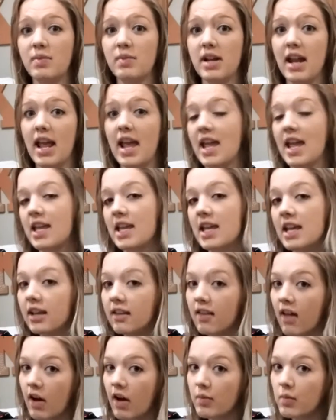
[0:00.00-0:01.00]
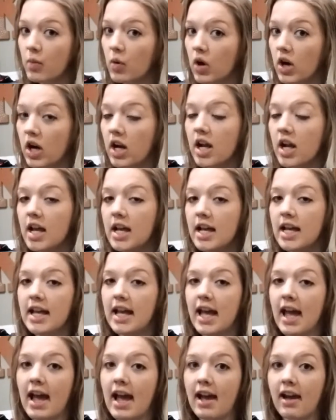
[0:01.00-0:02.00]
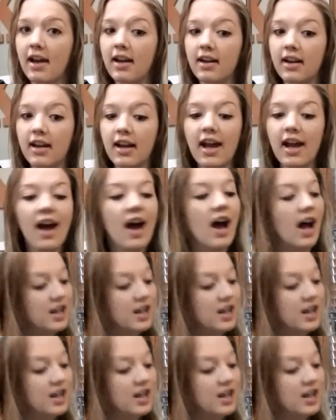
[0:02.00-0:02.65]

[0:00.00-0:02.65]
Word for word: has been achy a lot more. And